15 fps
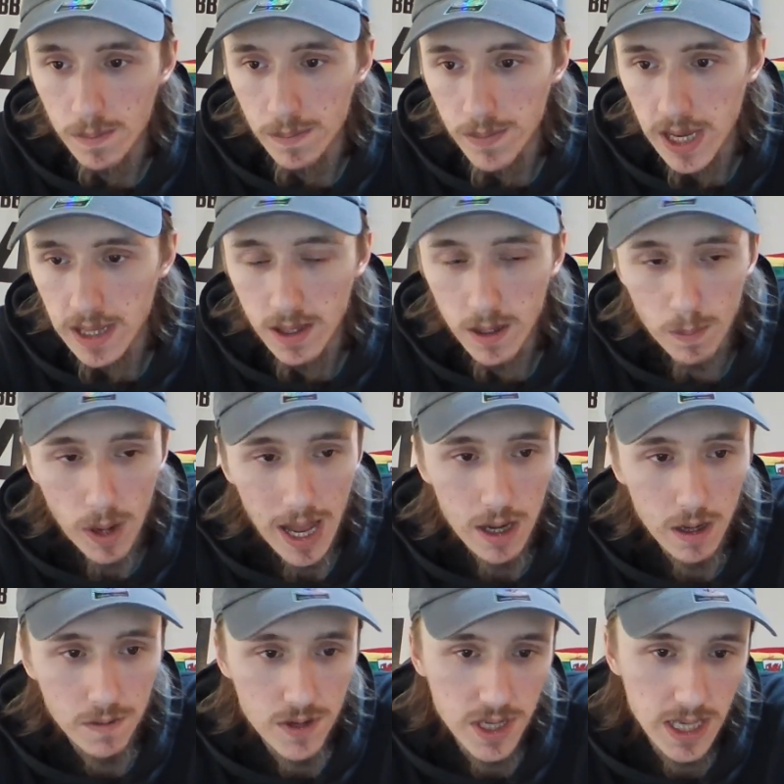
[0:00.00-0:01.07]
in the
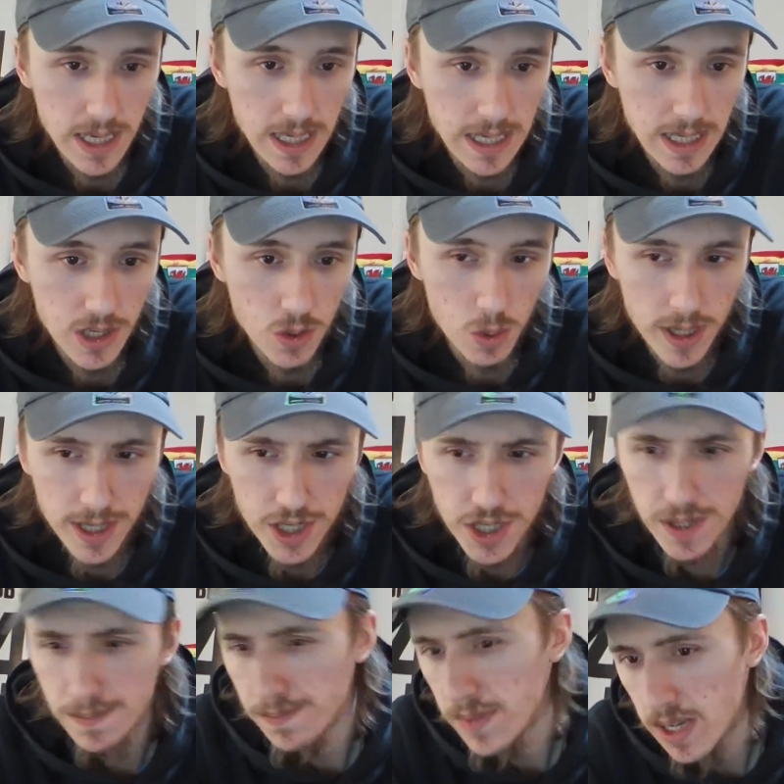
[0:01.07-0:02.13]
playoff seedings, which